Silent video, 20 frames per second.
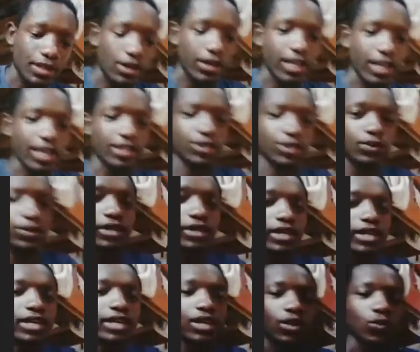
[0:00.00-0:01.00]
Okay, so
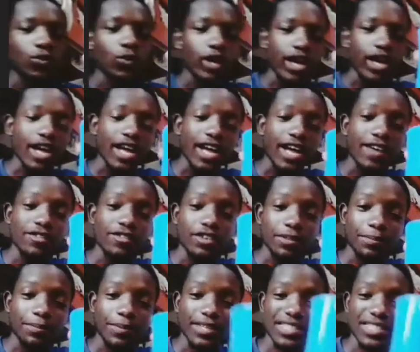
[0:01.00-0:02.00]
what I have
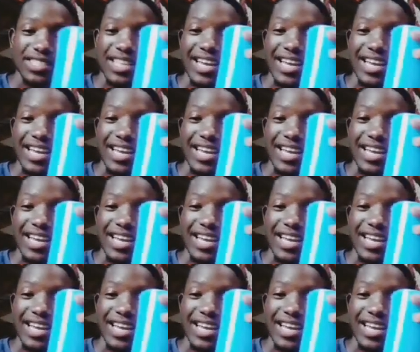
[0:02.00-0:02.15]
with me is